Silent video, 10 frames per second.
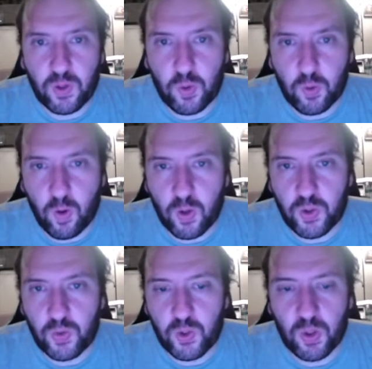are also
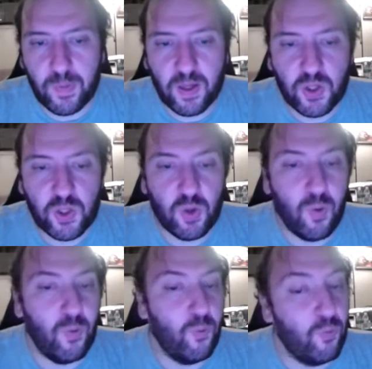Turner monsters,
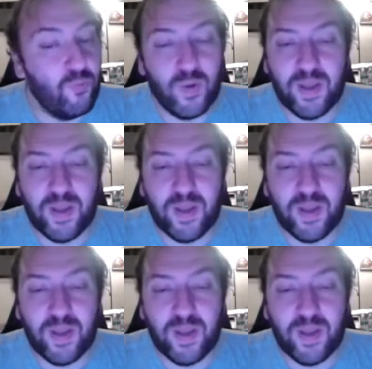so we're